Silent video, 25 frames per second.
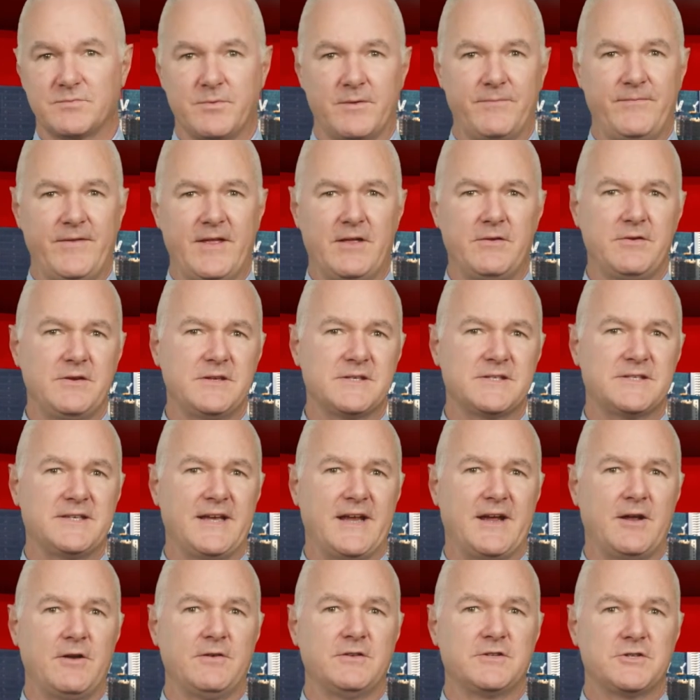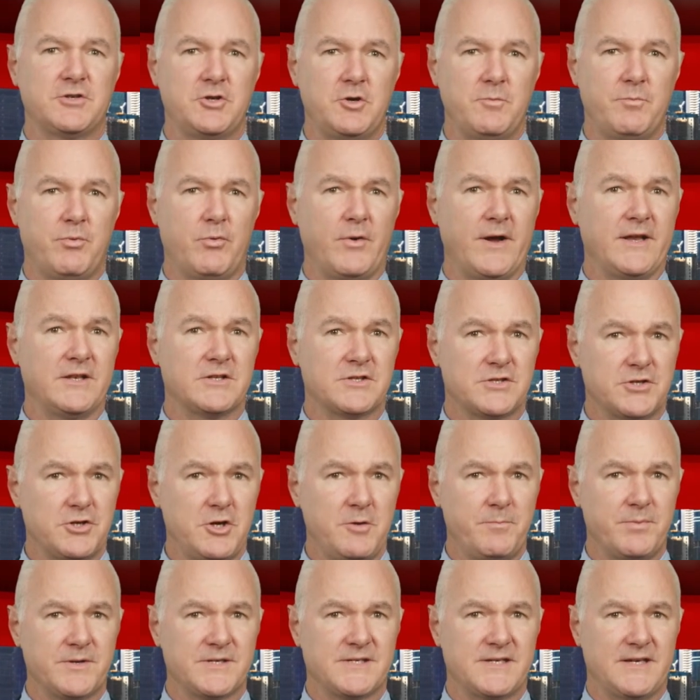with values down
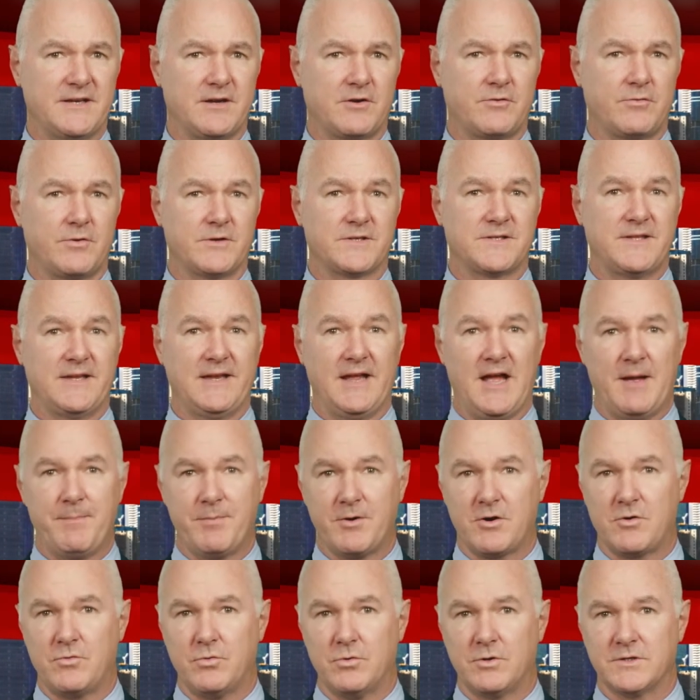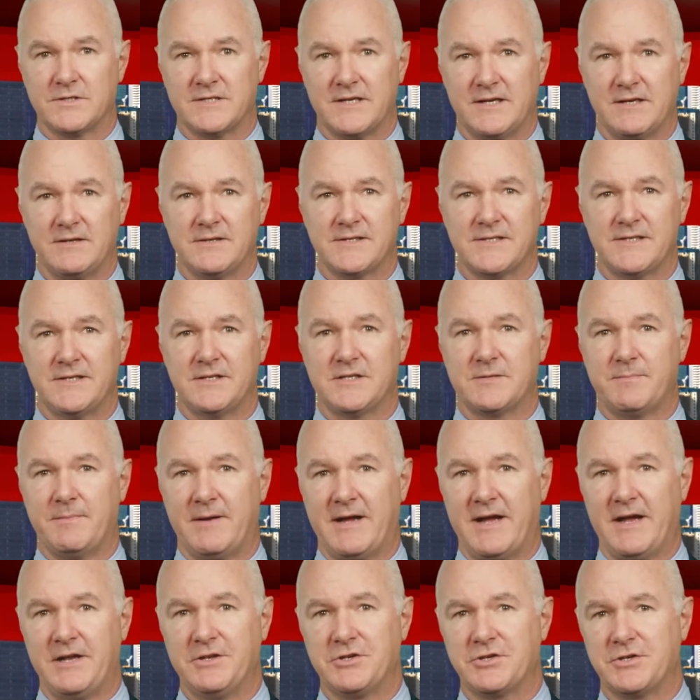2.2% across the upper quartile since
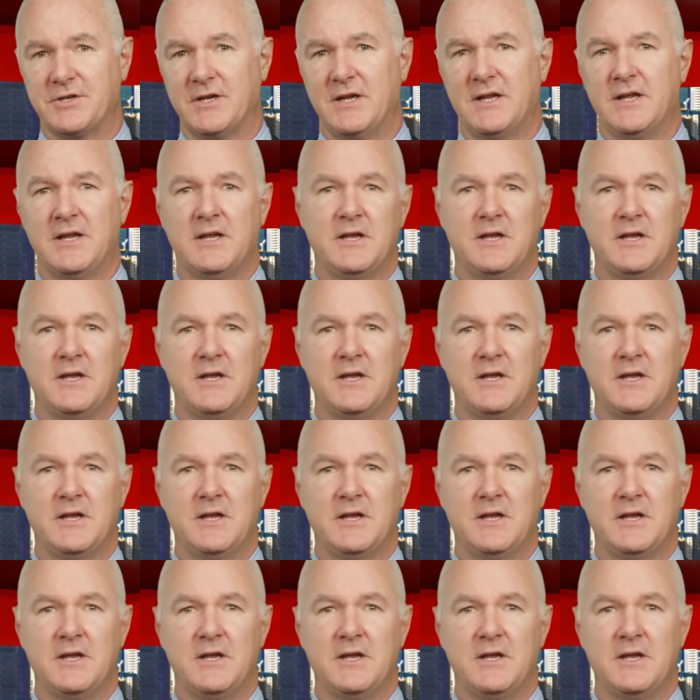March,